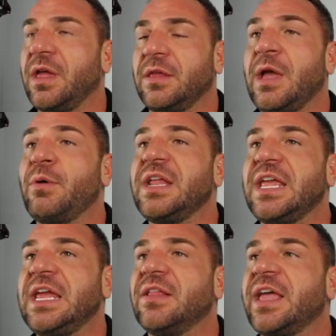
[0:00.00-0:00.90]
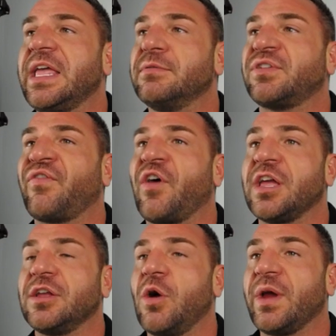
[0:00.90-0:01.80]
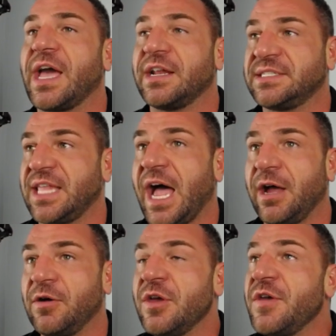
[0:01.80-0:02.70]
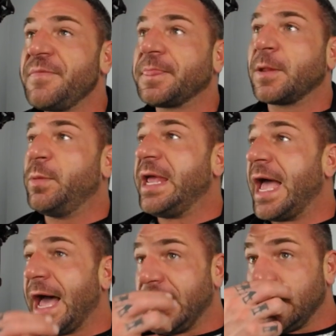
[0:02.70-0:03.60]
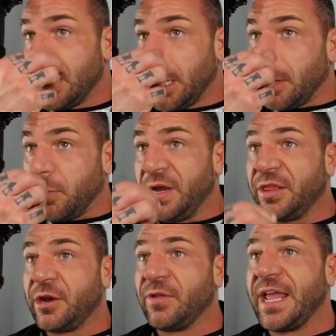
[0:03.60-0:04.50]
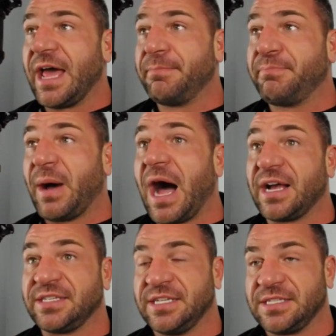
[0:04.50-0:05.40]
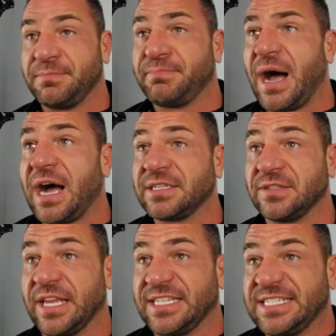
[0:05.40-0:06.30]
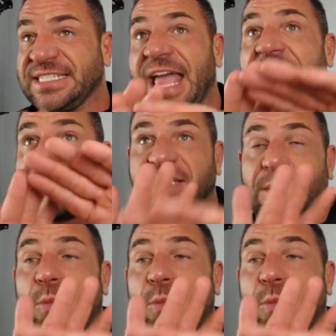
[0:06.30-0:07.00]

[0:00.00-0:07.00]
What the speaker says: they would eat like it was fucking going out of style. We literally had boxes and boxes, like stacks, like